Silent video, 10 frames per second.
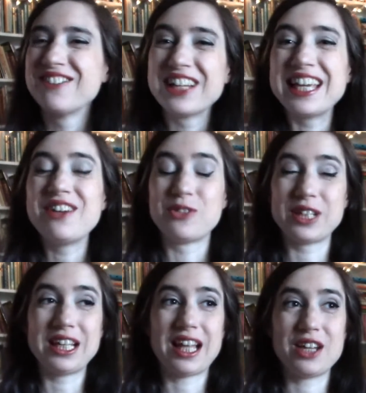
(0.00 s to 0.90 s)
really,
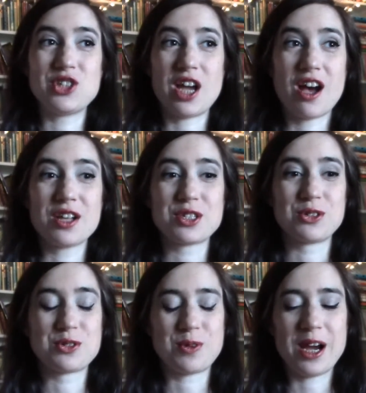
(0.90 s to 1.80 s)
really like Jay
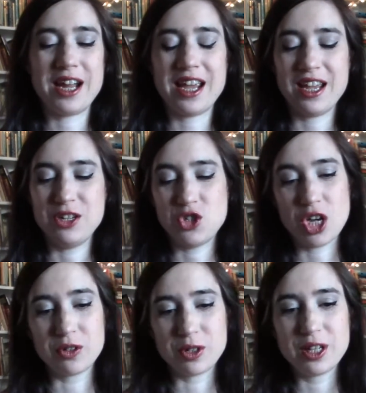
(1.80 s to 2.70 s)
Hosler's writing in
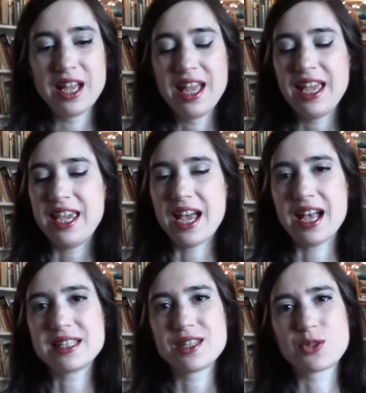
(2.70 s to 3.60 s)
general. He
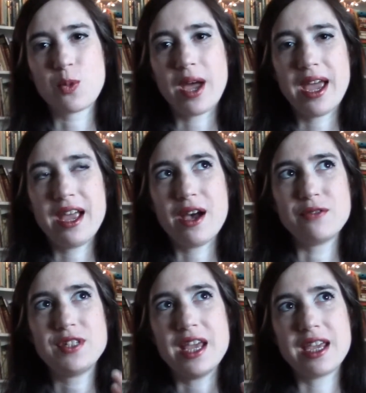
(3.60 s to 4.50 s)
has this way of
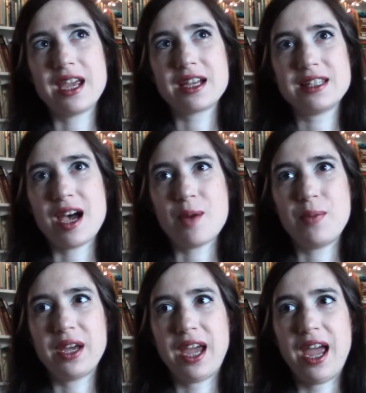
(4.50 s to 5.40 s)
taking a
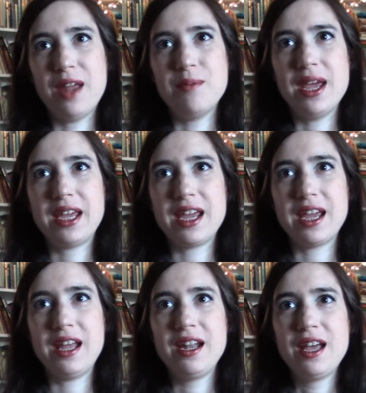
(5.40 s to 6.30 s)
topic and making
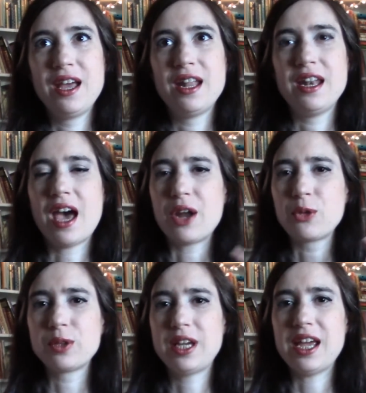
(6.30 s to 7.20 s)
it not
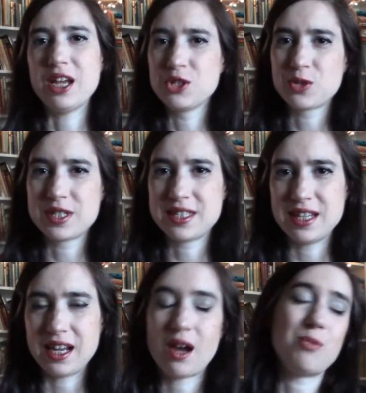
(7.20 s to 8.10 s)
only
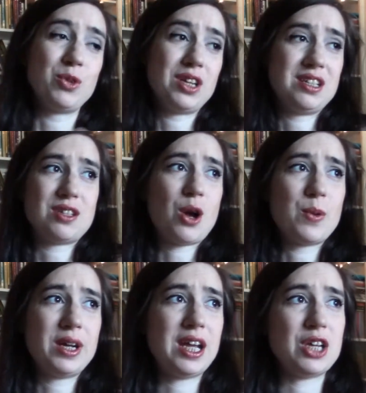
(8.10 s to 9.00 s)
interesting, it's
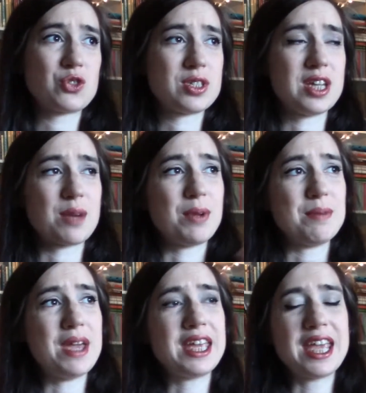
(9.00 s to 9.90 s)
already interesting, but
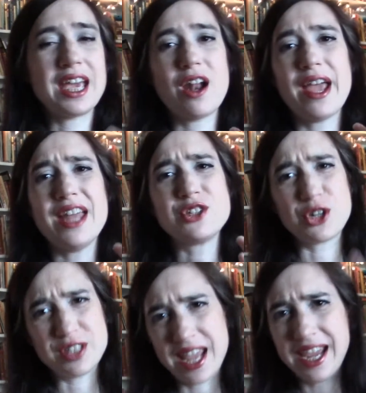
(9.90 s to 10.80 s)
making it
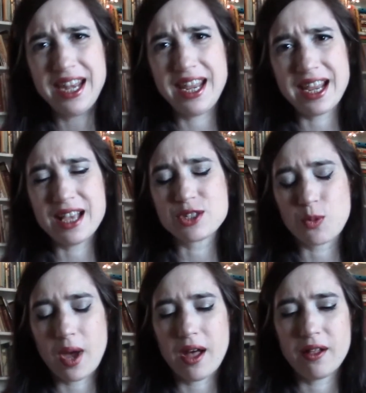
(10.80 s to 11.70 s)
entertaining as
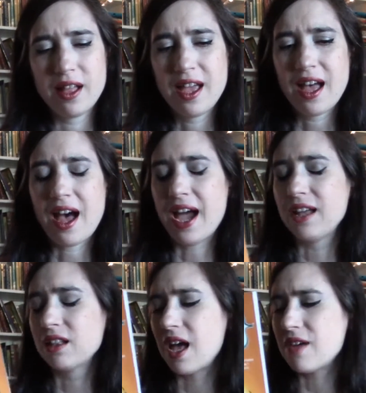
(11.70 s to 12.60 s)
well. I
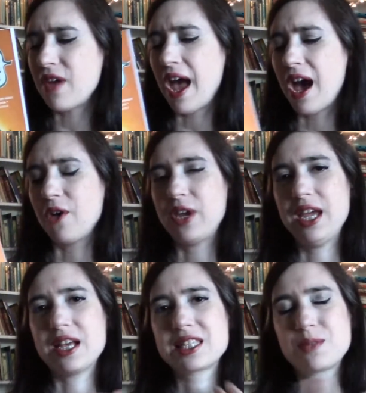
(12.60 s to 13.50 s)
love how he
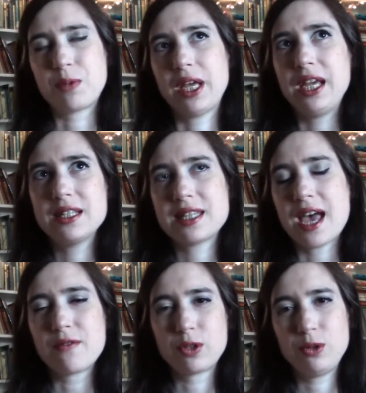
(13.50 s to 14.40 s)
explains
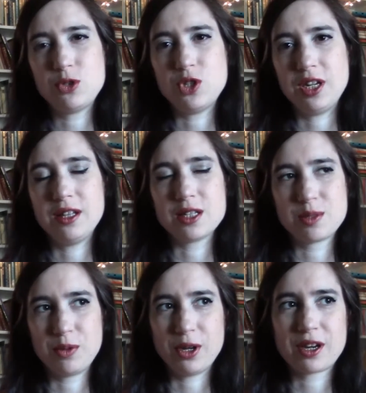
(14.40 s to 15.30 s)
evolution in this
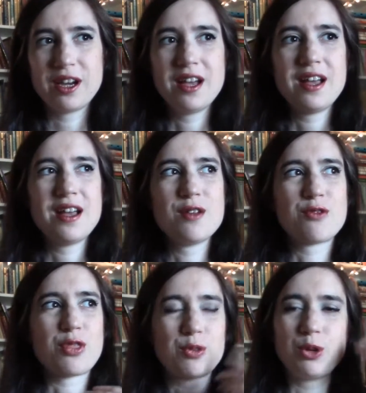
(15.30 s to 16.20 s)
book
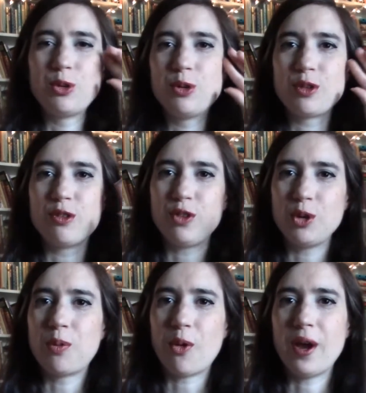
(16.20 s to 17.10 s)
through the
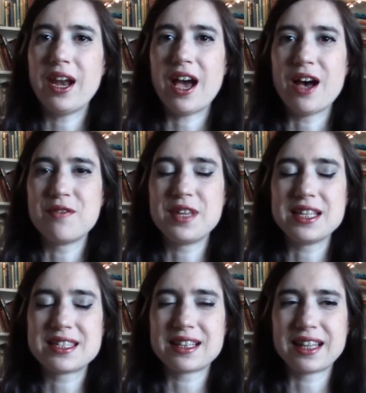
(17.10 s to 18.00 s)
viewpoint of
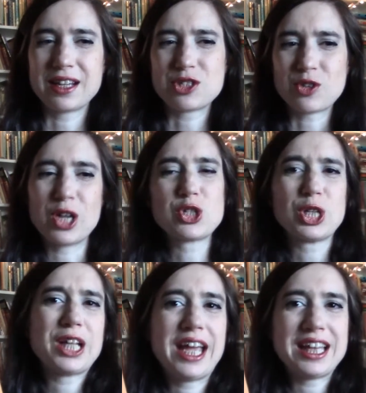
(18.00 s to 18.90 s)
these like strange
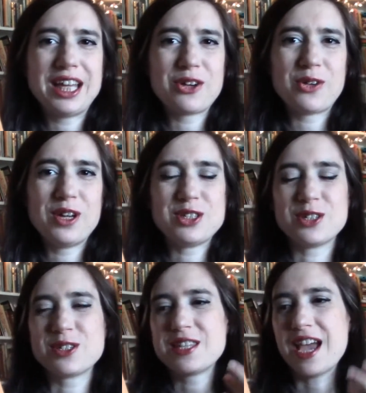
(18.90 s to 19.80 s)
little alien
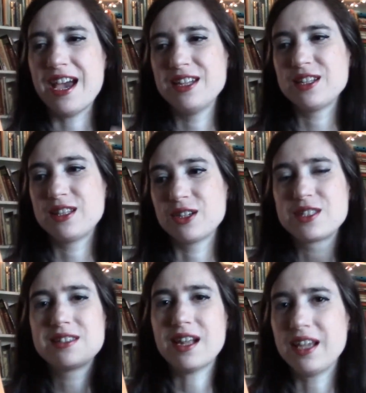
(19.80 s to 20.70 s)
creatures, and they're
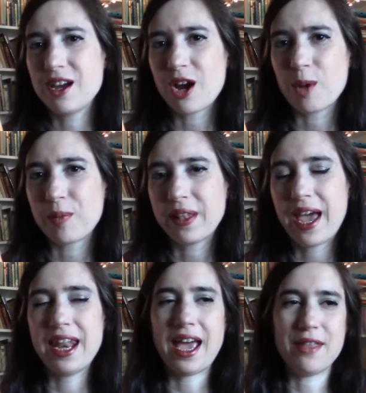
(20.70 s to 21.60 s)
studying our
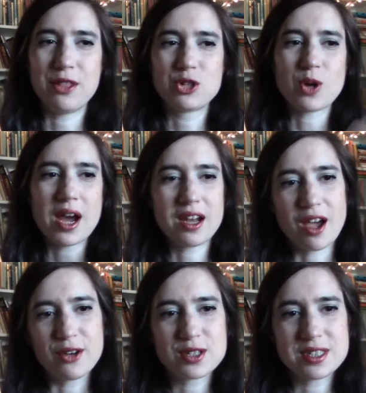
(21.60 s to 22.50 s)
planet and they're trying to
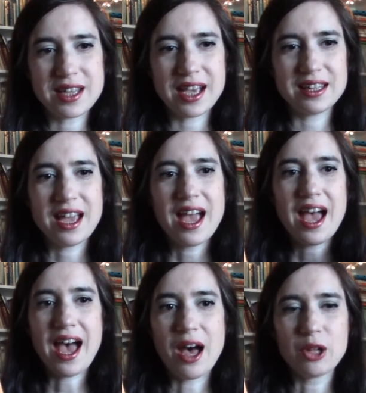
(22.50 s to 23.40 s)
understand
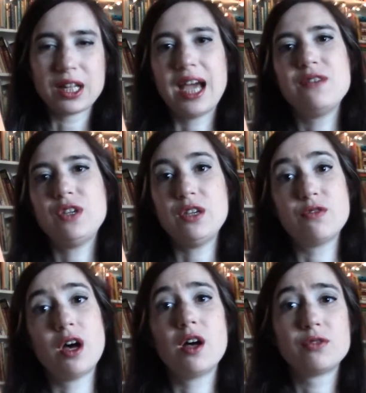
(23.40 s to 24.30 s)
how life
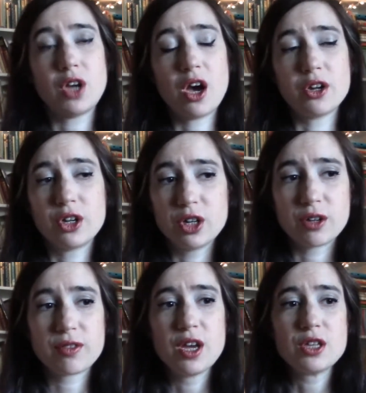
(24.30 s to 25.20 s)
evolved on
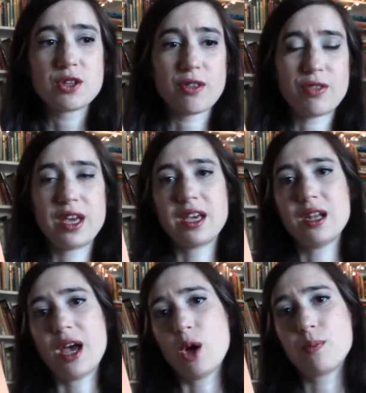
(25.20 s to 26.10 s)
Earth so that they can
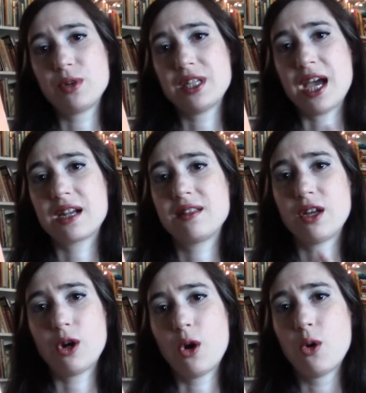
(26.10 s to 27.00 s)
help protect
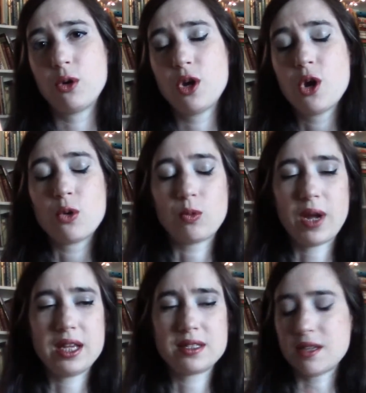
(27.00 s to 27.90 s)
their own
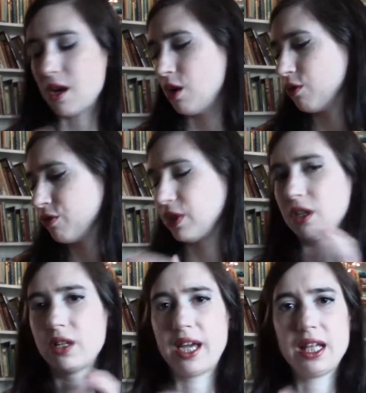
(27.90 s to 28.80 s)
race of
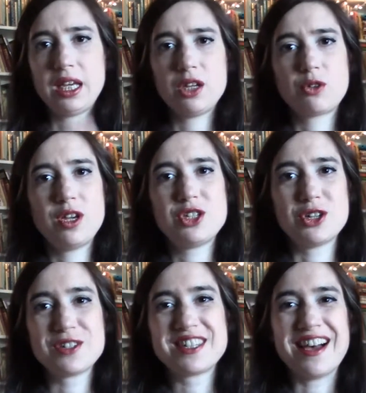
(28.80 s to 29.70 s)
little alien
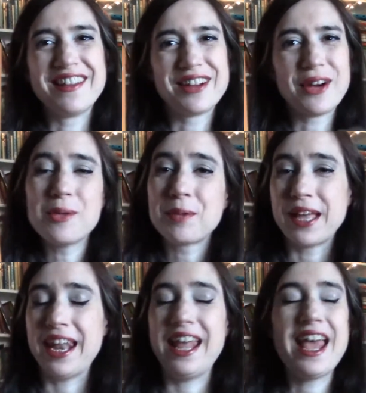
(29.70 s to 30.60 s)
creatures on their own
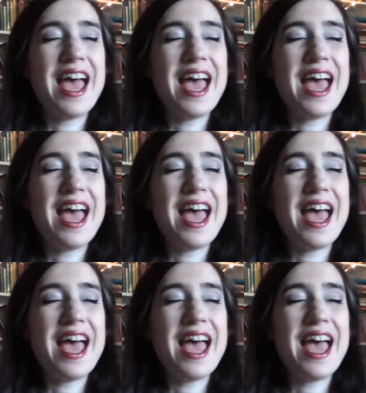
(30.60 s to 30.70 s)
planet.